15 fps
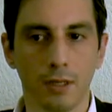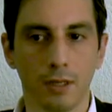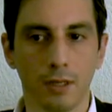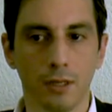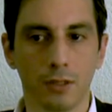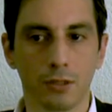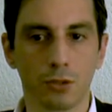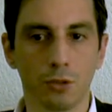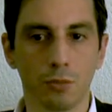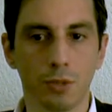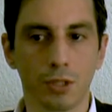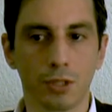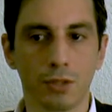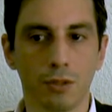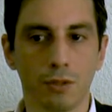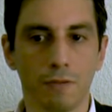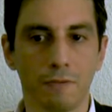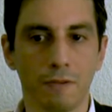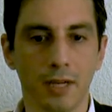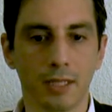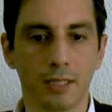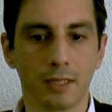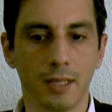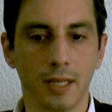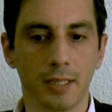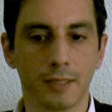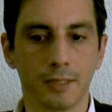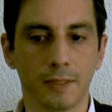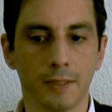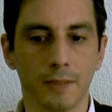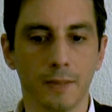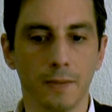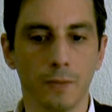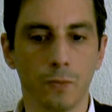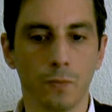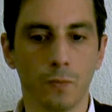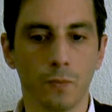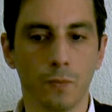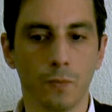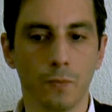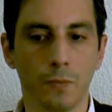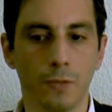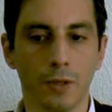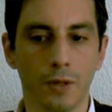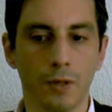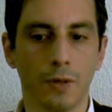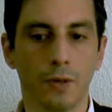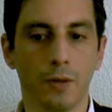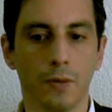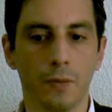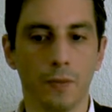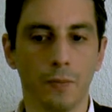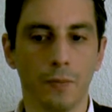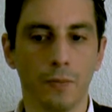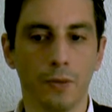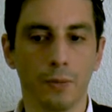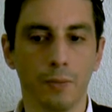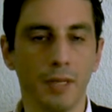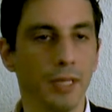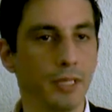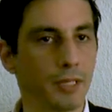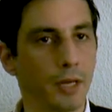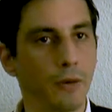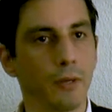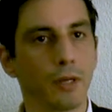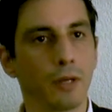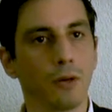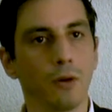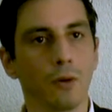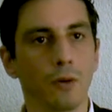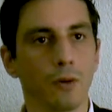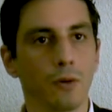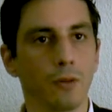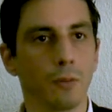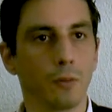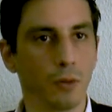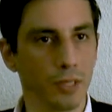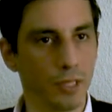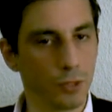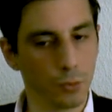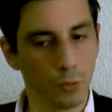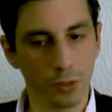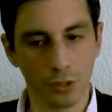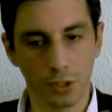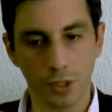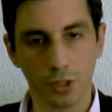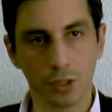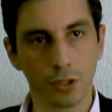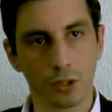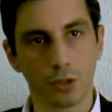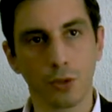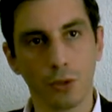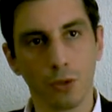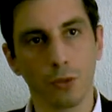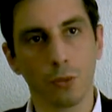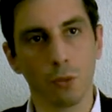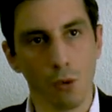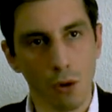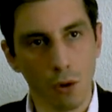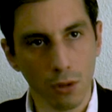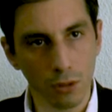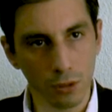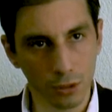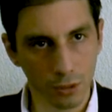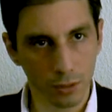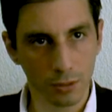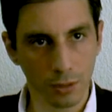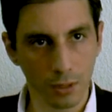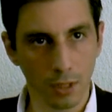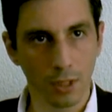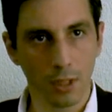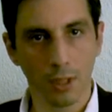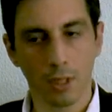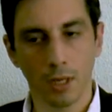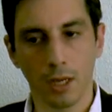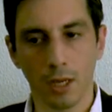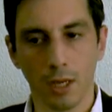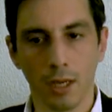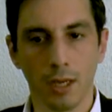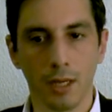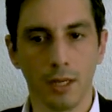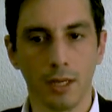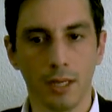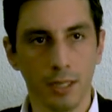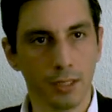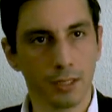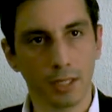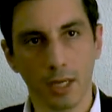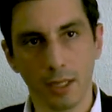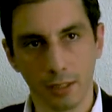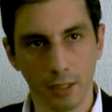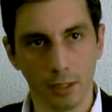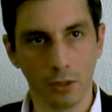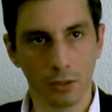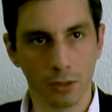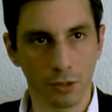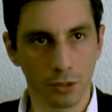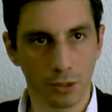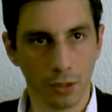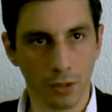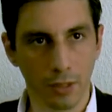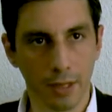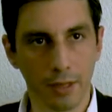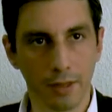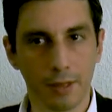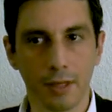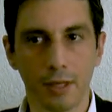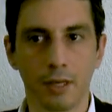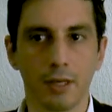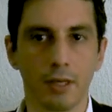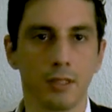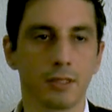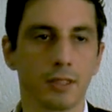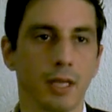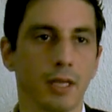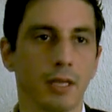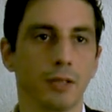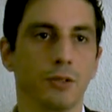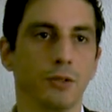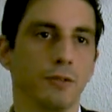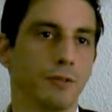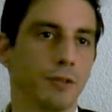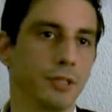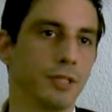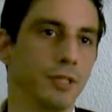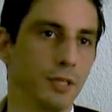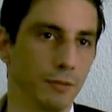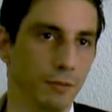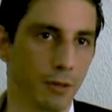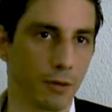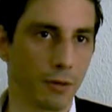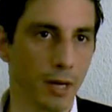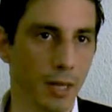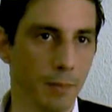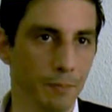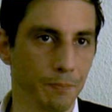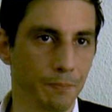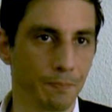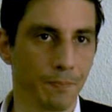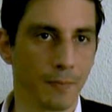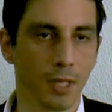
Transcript: Uh, so much to the fact that the the military or the police will just control the walls and inside they don't control anything and it's like a university for crime